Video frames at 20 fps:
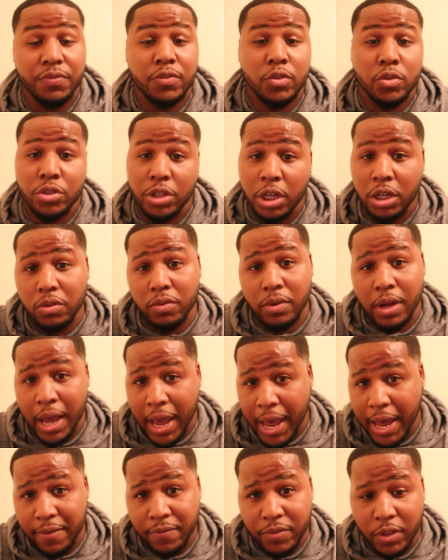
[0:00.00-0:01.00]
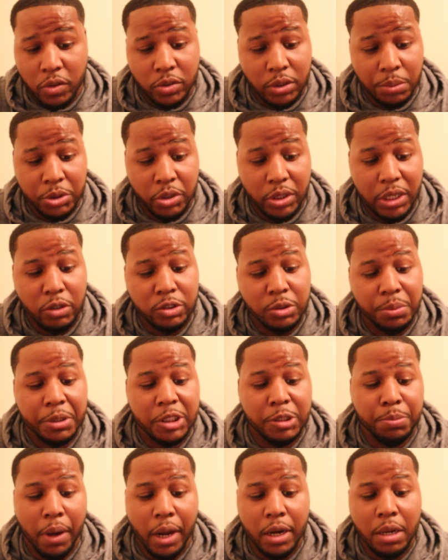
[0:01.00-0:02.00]
If you don't have those, I'm sure those will be
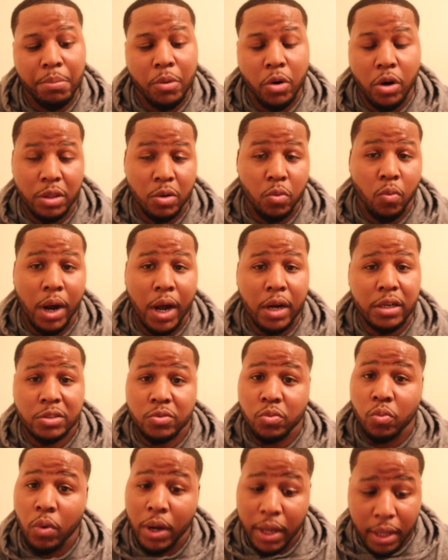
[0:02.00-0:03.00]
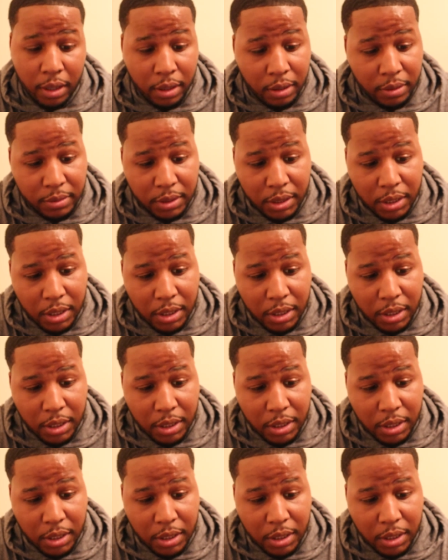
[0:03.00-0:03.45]
spawning more in the wild as well.